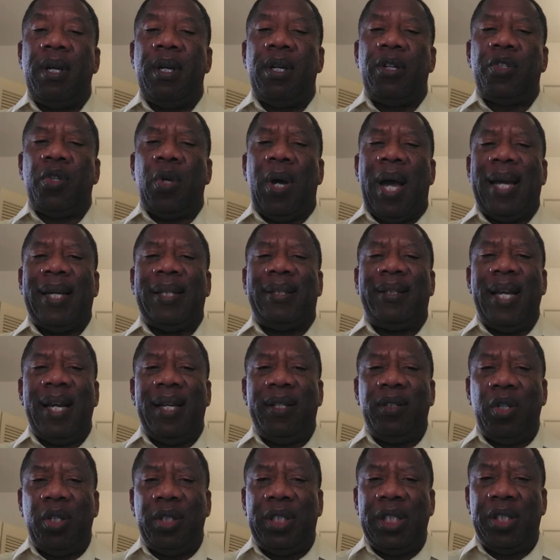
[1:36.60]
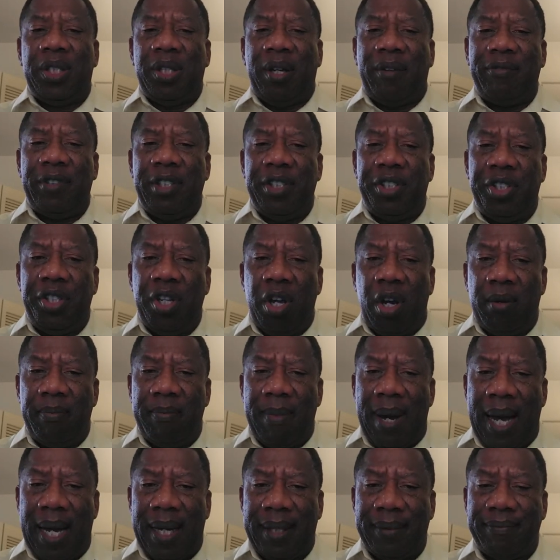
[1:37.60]
So I take notice of this young
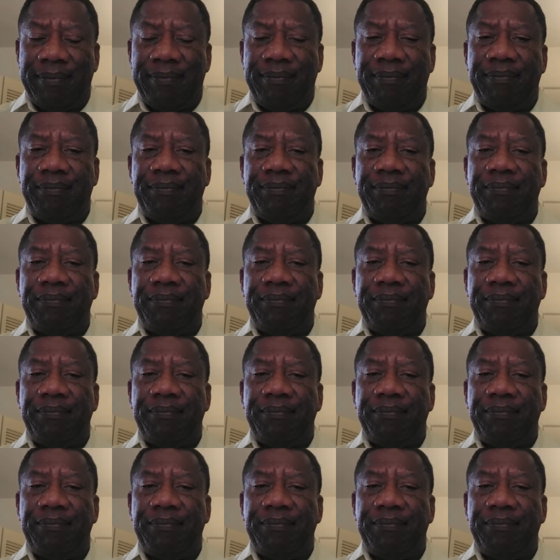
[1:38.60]
man